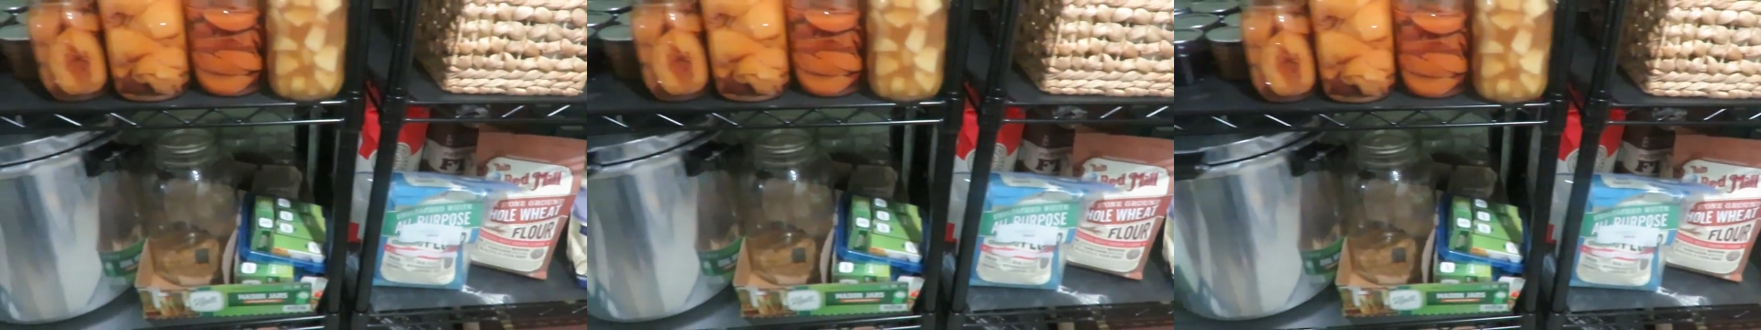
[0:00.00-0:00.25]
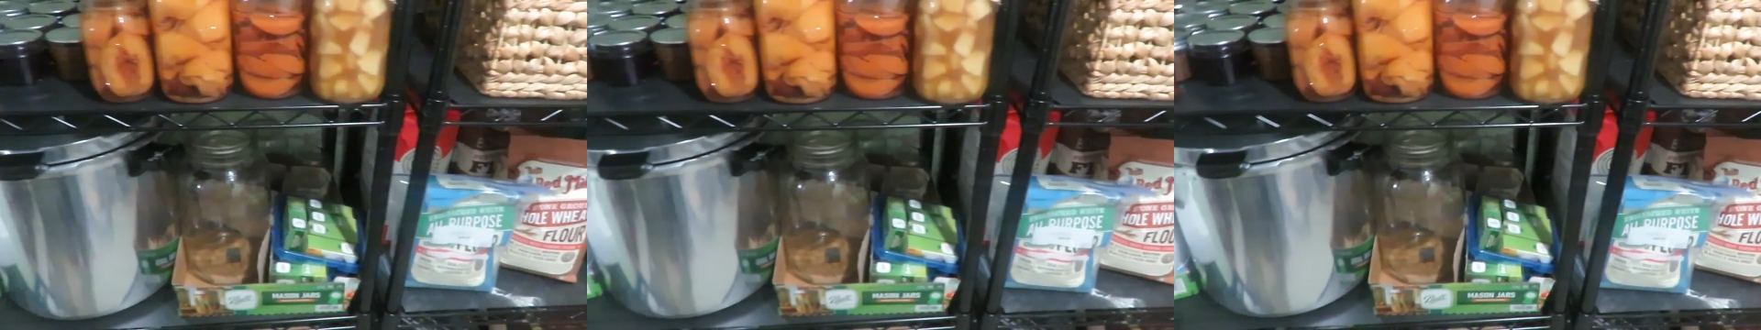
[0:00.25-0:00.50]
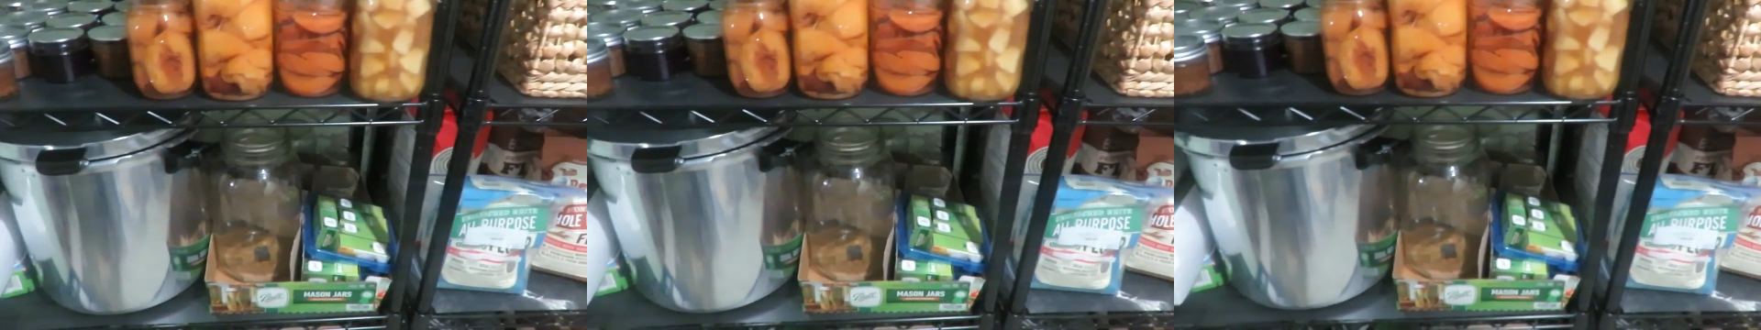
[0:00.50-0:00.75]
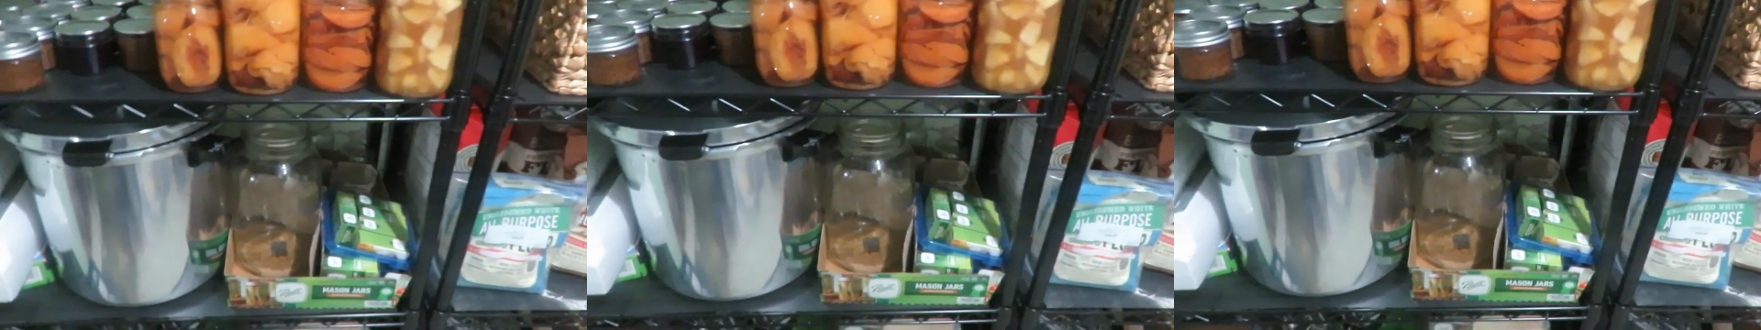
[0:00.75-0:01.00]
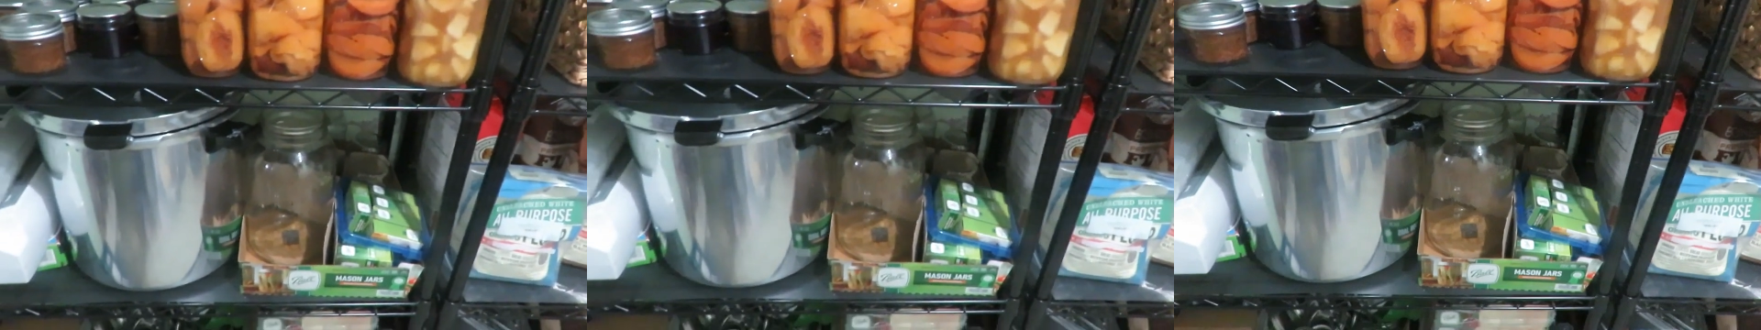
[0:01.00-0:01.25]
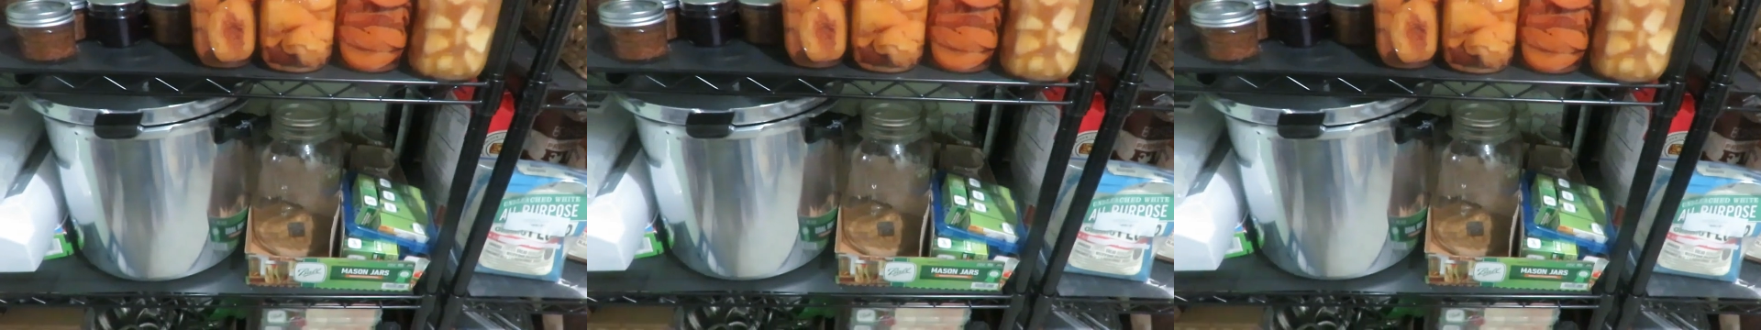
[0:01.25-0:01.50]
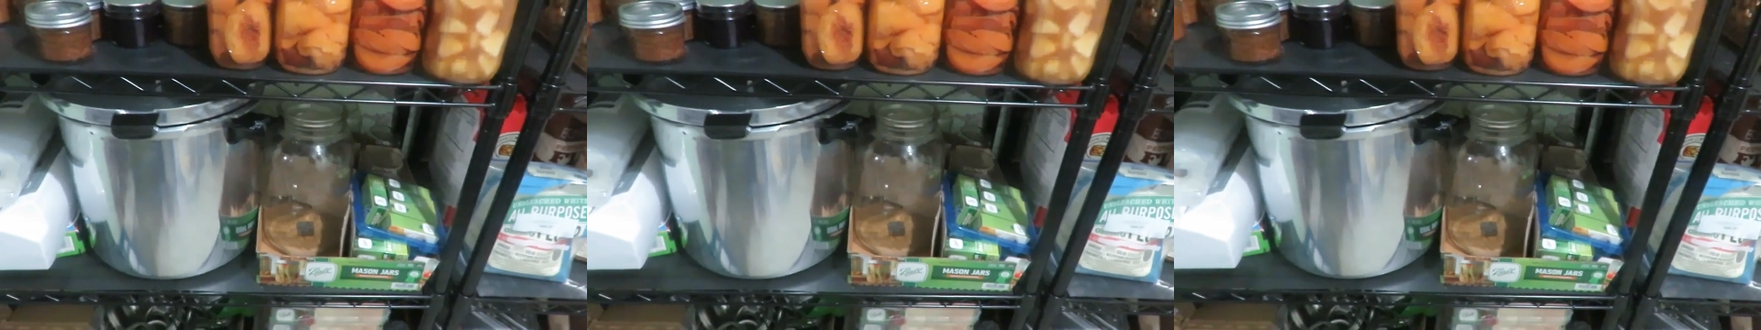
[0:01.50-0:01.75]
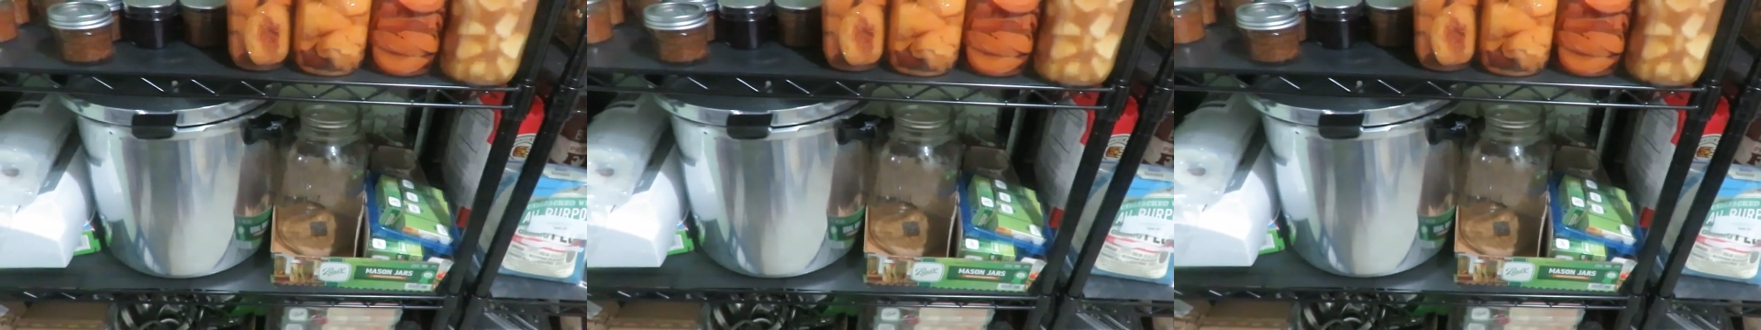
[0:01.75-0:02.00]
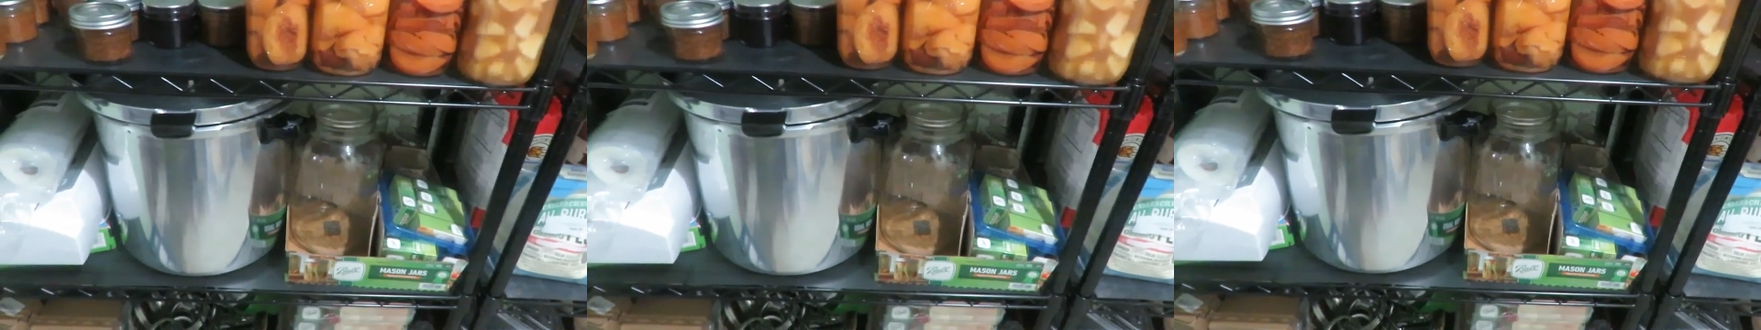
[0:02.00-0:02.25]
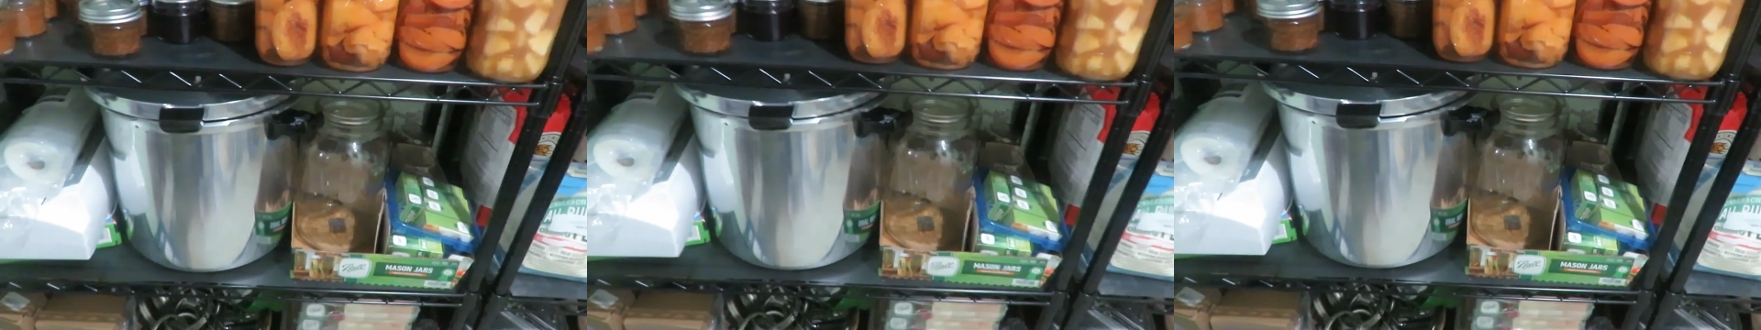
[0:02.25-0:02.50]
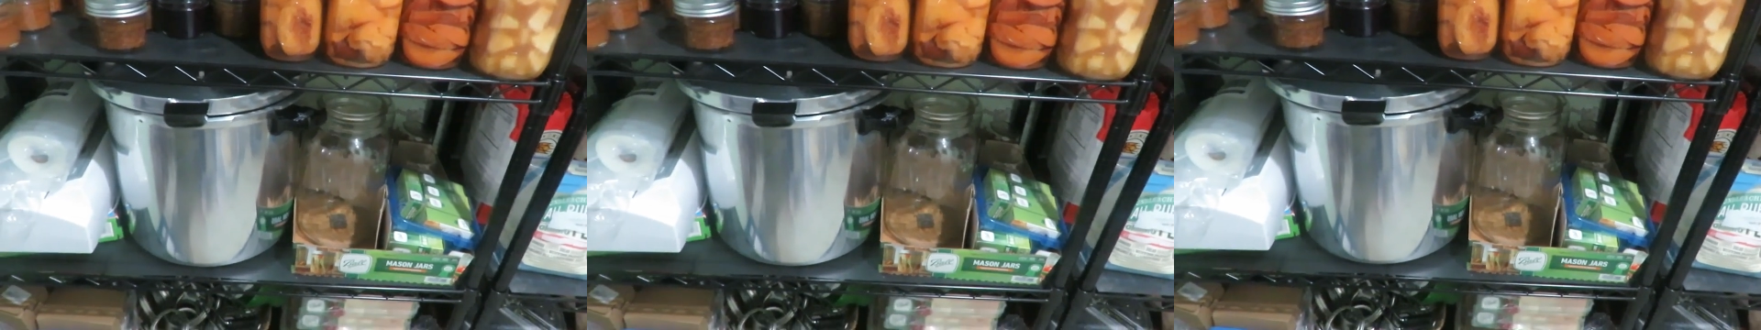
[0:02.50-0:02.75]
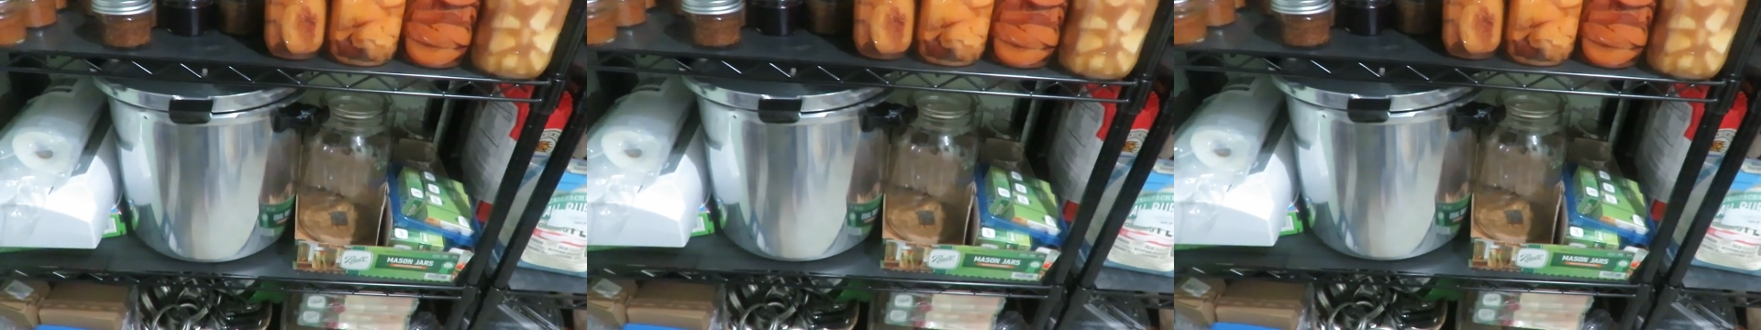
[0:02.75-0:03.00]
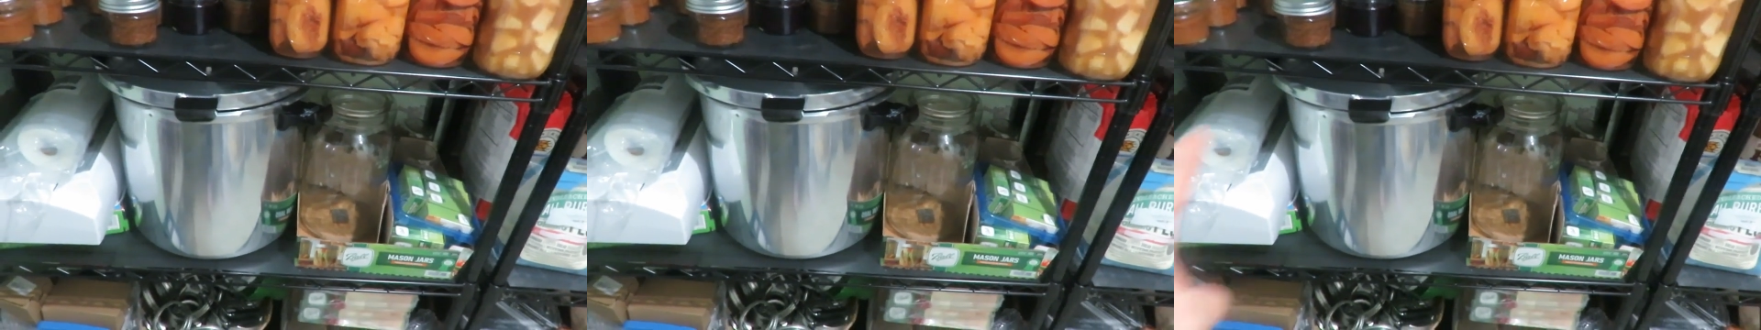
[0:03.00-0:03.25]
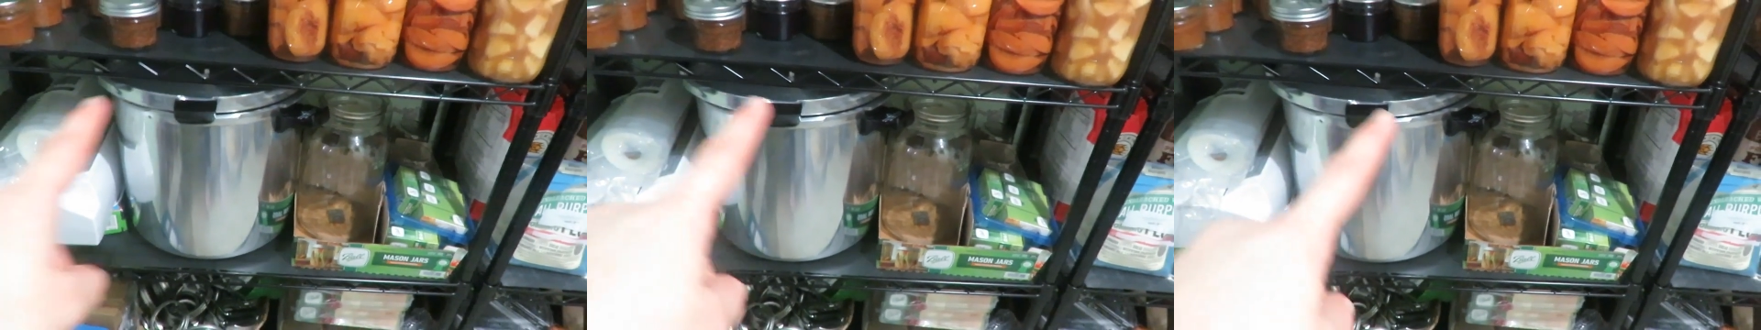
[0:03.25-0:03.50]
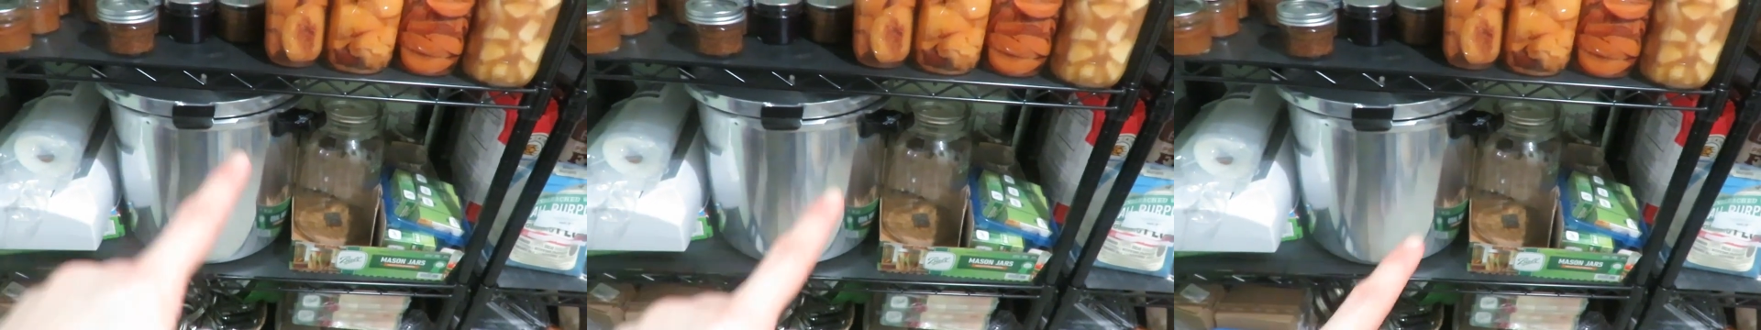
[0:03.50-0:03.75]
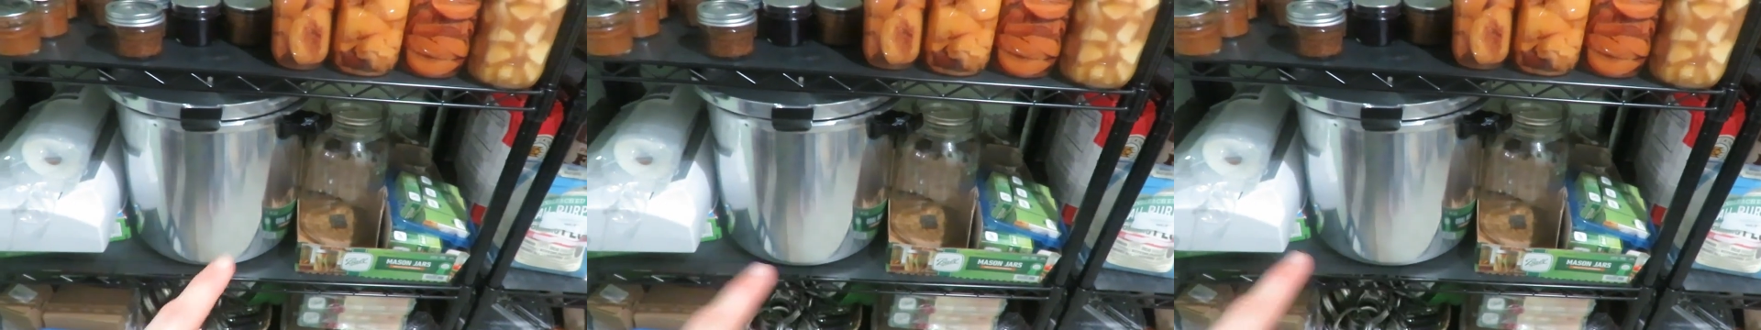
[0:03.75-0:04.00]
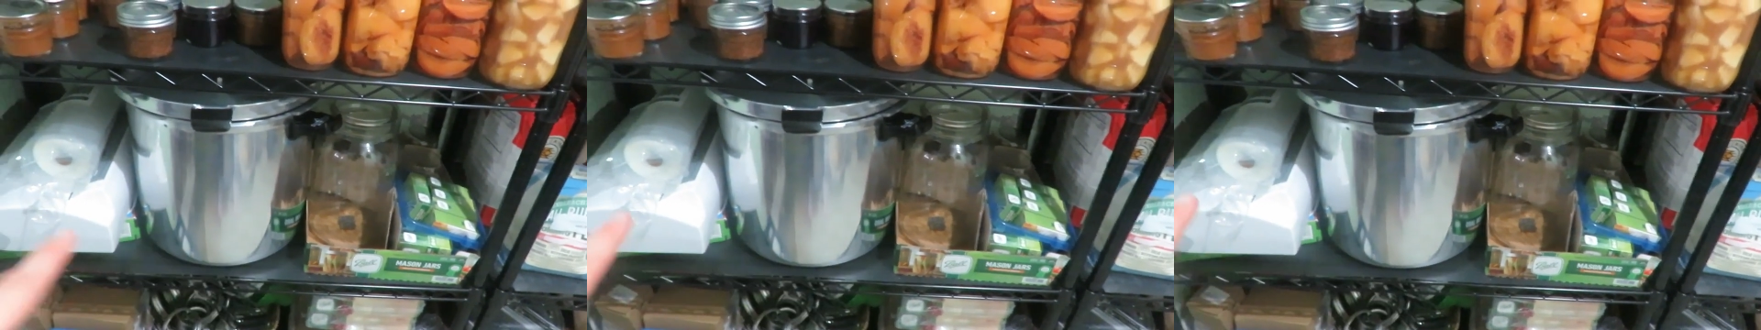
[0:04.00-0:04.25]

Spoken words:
(no speaker visible)